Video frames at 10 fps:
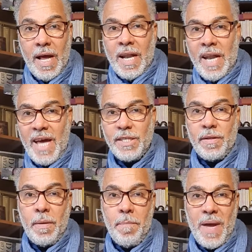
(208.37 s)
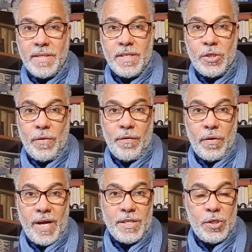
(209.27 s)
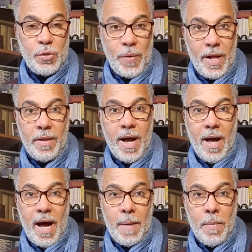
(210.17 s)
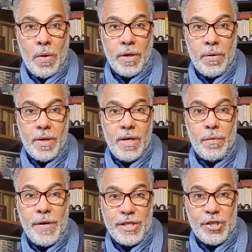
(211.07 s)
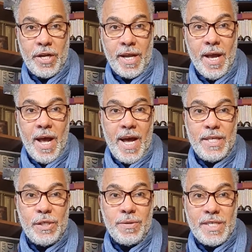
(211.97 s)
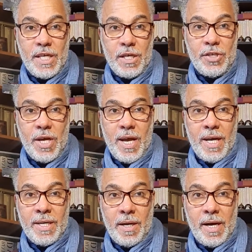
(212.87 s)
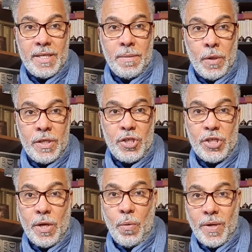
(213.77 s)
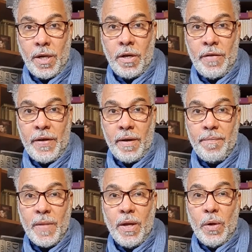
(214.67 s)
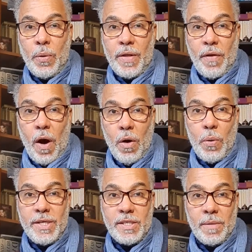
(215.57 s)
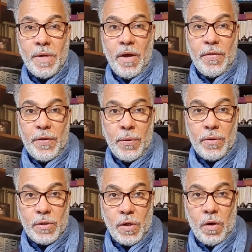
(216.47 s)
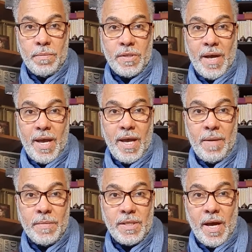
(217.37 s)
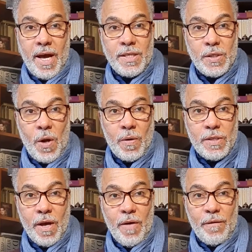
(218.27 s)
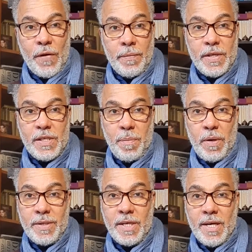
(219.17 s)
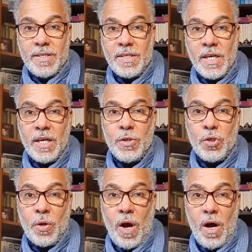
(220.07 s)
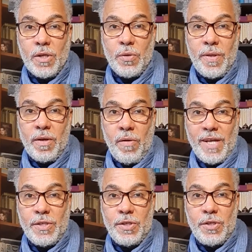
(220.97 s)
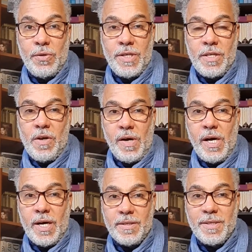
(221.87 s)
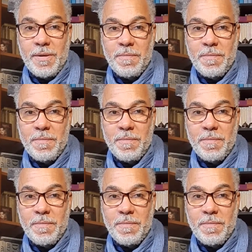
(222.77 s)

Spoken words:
Let the message of Christ dwell among you richly as you teach and admonish one another with all wisdom through psalms, hymns, and songs from the Spirit, singing to God with gratitude in your heart.